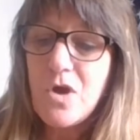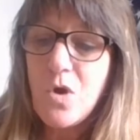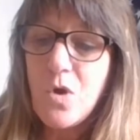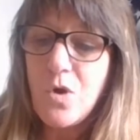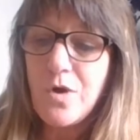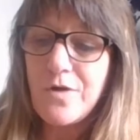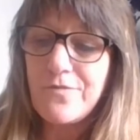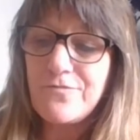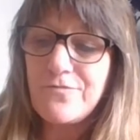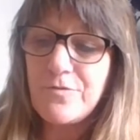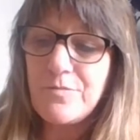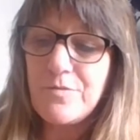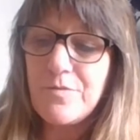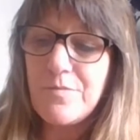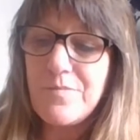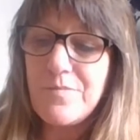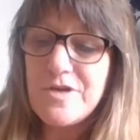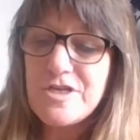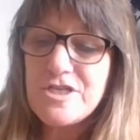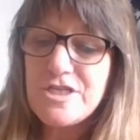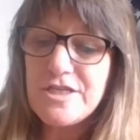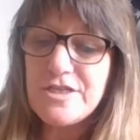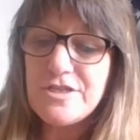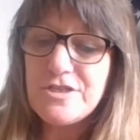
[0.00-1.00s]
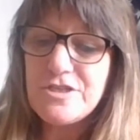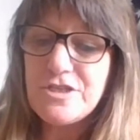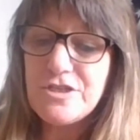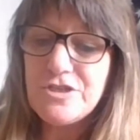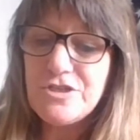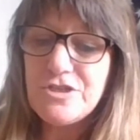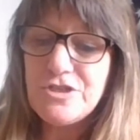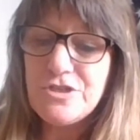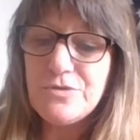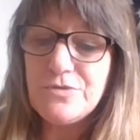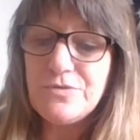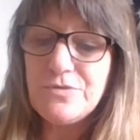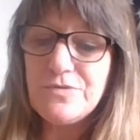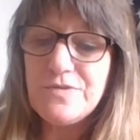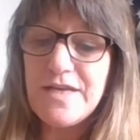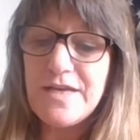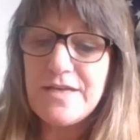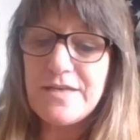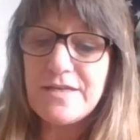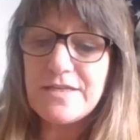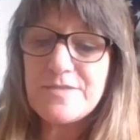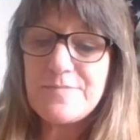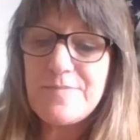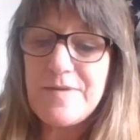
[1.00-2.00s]
or for permission to do the
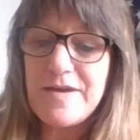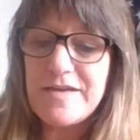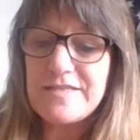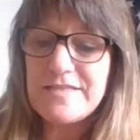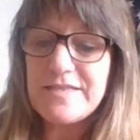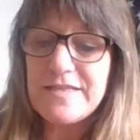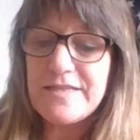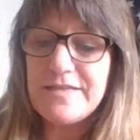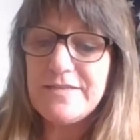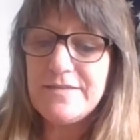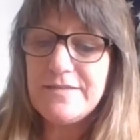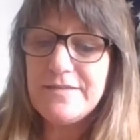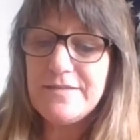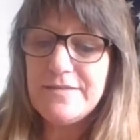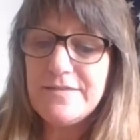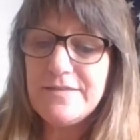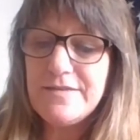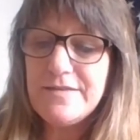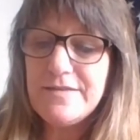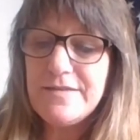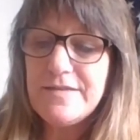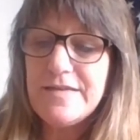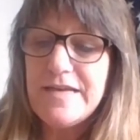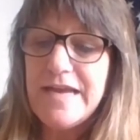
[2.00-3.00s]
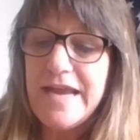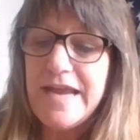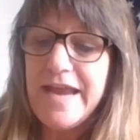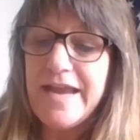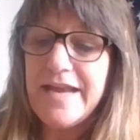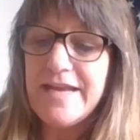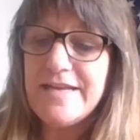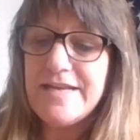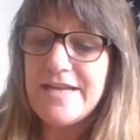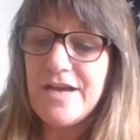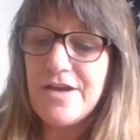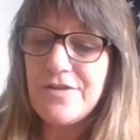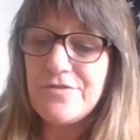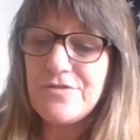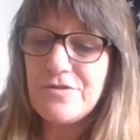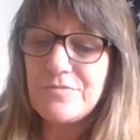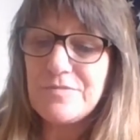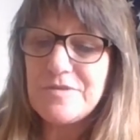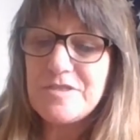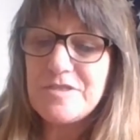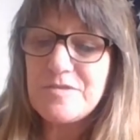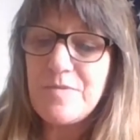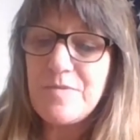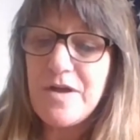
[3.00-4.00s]
unexpected. Any other
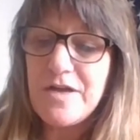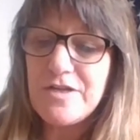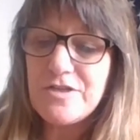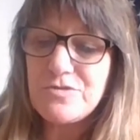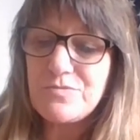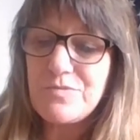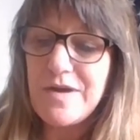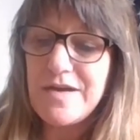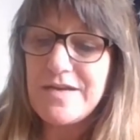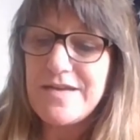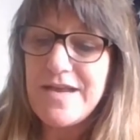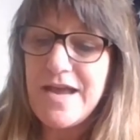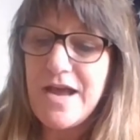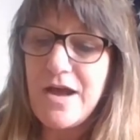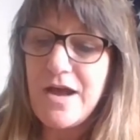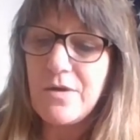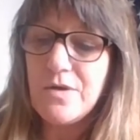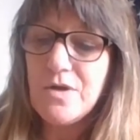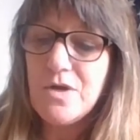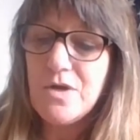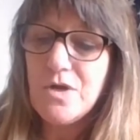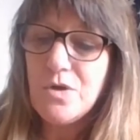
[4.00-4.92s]
response right now